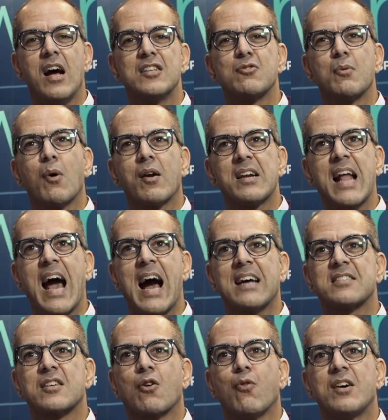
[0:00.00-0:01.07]
So we wanted to
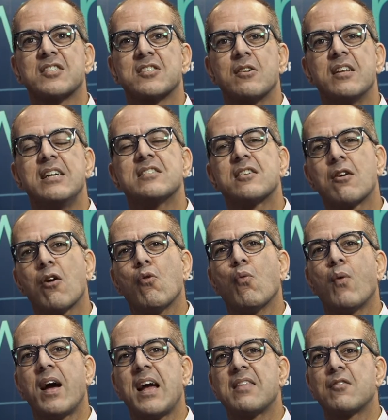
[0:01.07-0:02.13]
ask the question, is there a
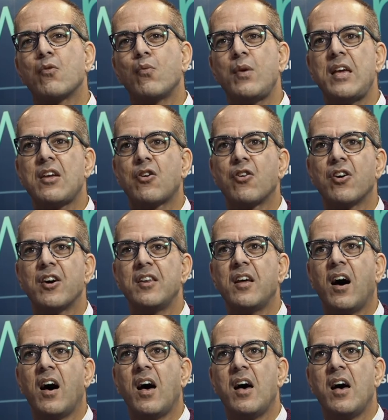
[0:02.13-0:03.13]
way that we could